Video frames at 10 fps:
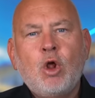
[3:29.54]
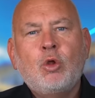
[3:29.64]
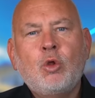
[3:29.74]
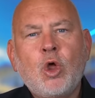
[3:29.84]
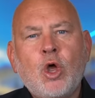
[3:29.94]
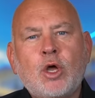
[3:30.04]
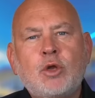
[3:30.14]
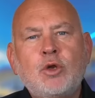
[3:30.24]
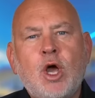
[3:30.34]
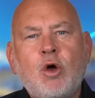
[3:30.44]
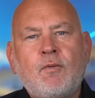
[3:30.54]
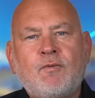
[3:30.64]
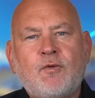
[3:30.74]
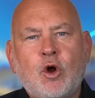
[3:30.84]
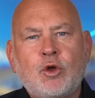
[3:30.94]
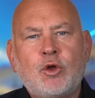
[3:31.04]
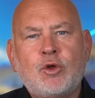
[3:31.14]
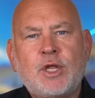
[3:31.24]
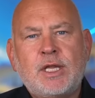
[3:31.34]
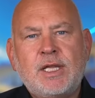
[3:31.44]
Look no further
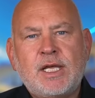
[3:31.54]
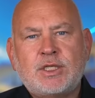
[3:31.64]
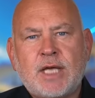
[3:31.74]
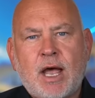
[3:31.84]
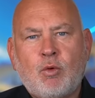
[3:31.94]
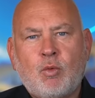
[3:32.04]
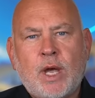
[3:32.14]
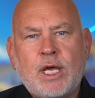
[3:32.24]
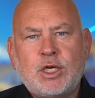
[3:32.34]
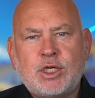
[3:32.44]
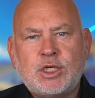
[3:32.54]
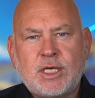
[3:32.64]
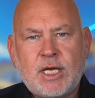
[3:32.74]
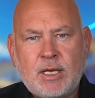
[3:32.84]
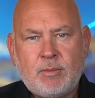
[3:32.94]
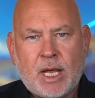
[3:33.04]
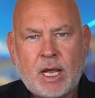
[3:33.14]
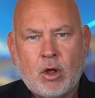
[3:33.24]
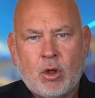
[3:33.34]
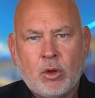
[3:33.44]
than this outrageous
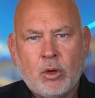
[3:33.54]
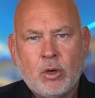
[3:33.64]
email